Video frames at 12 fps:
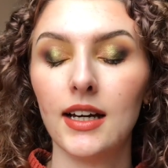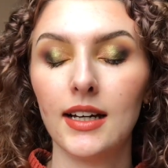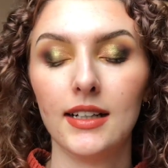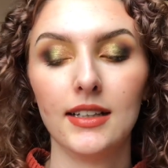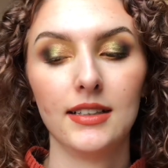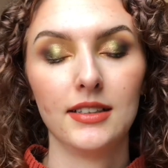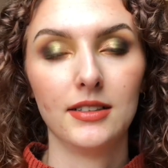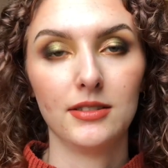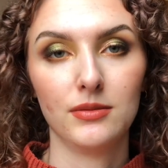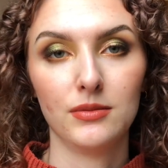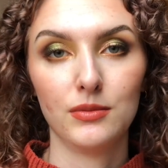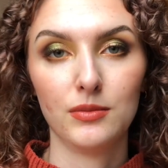
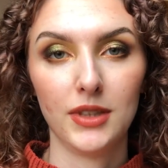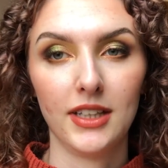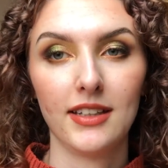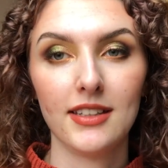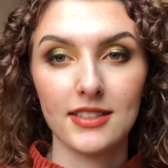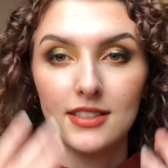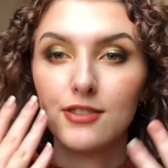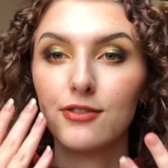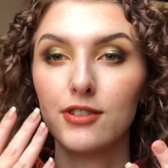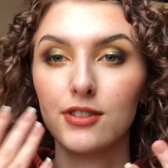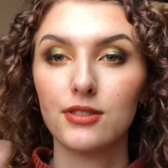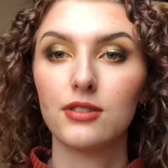But yeah, this is the
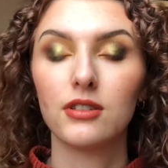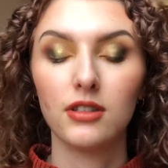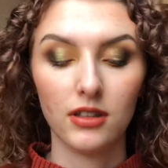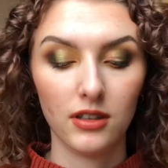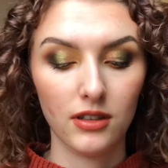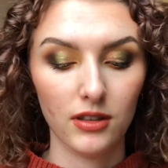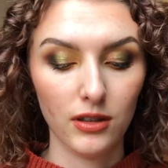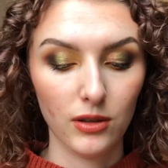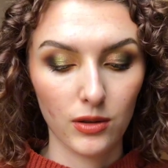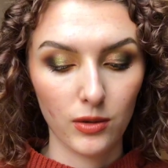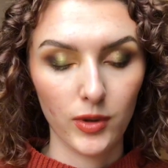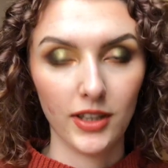first
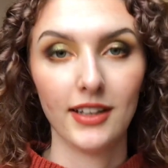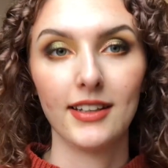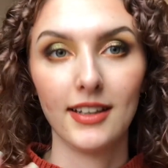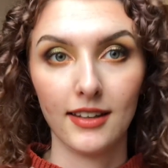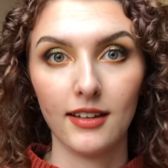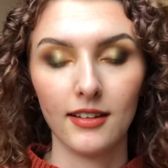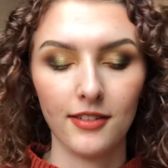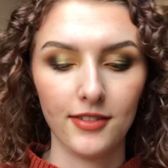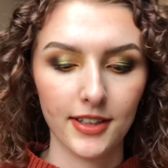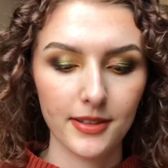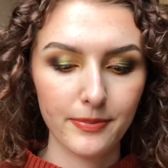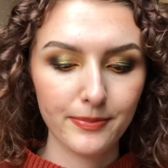look with it and I
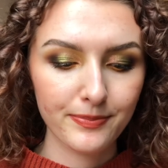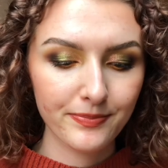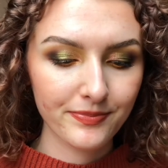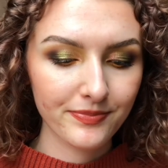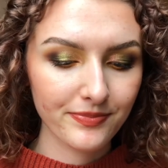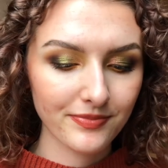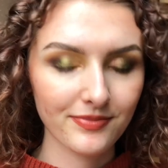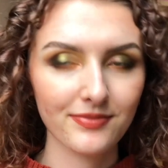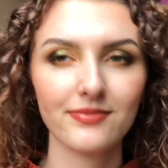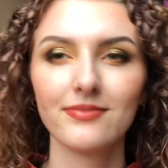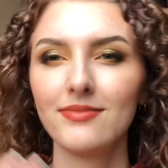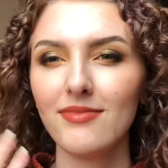love it.
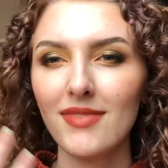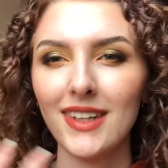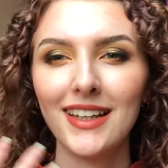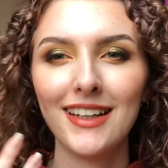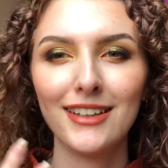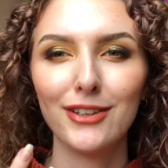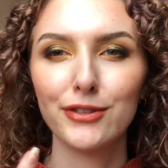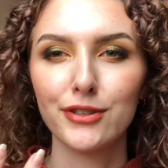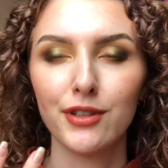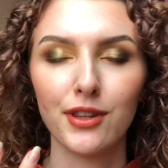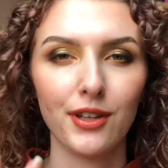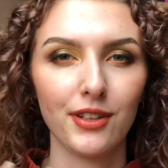And I
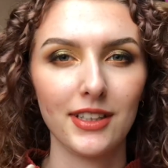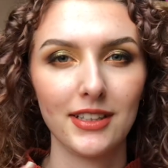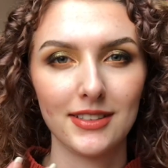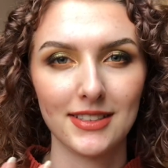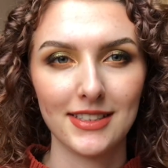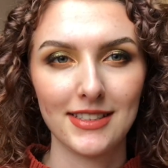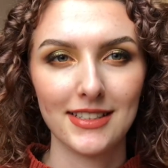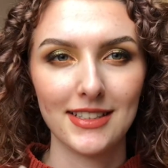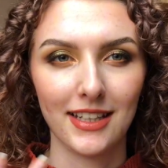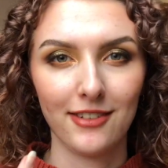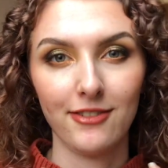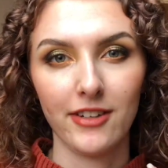also thought, since
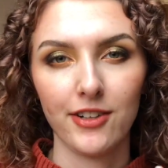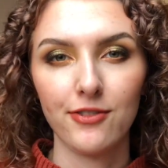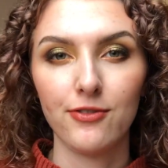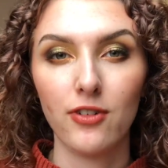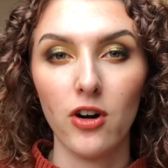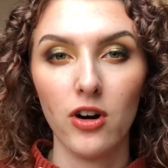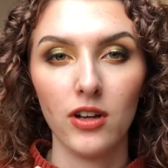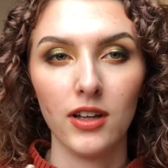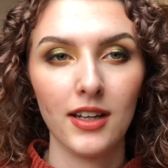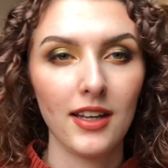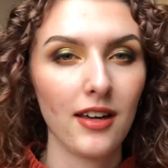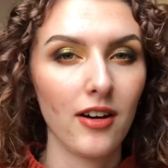it's like a very
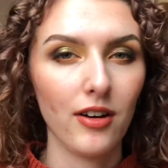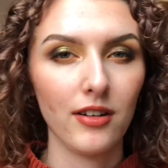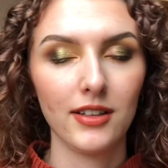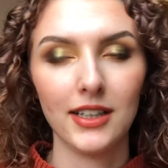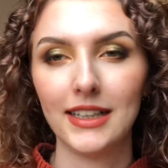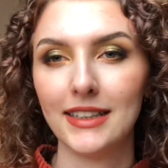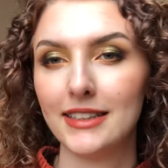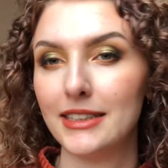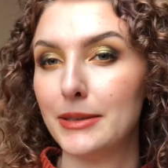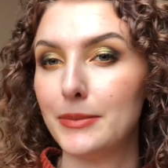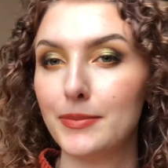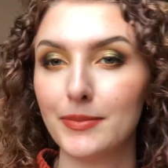fall
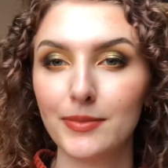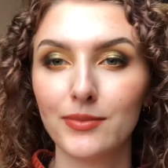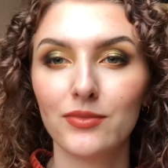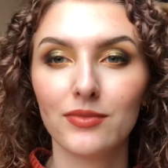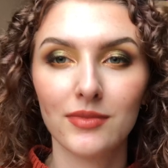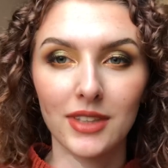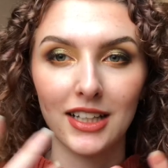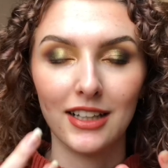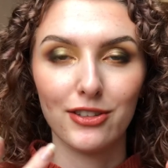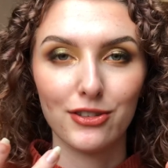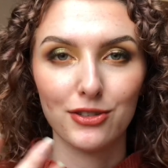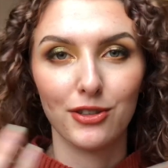
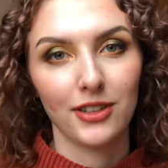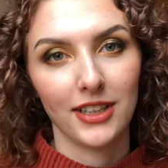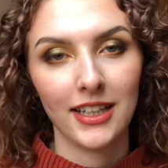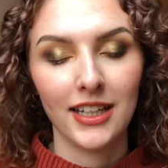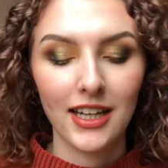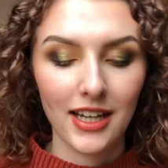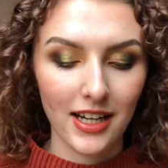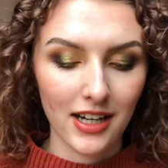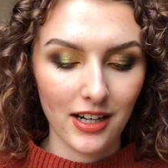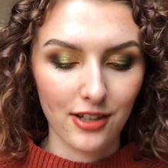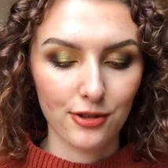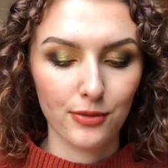color story,
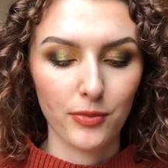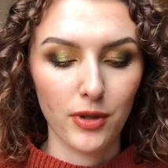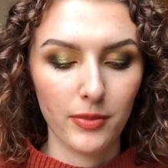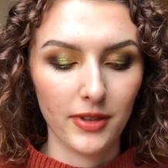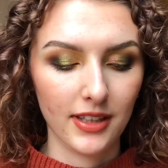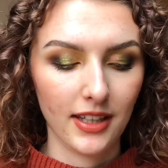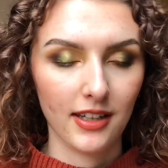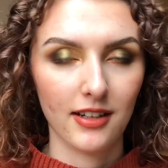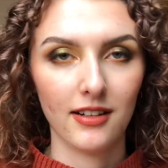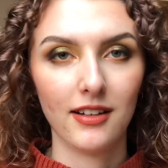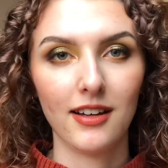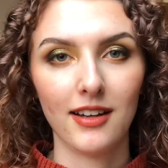I should pop in
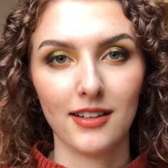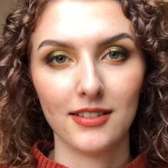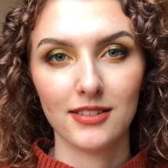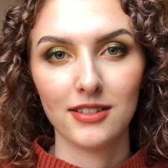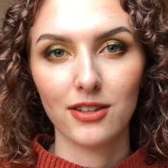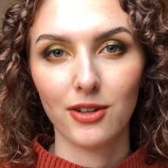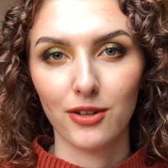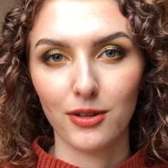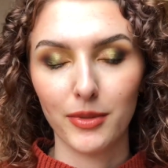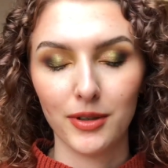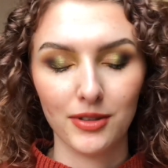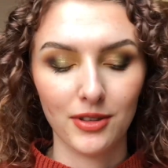here and
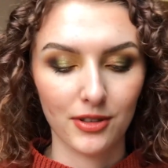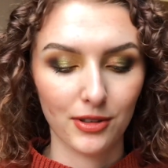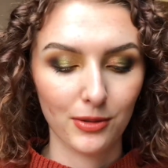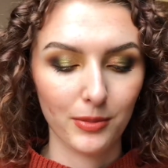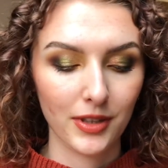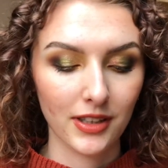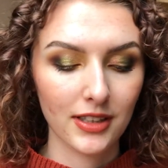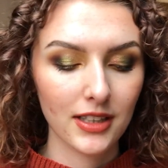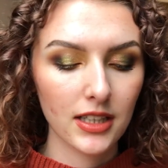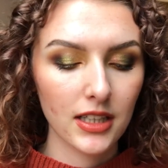talk about the October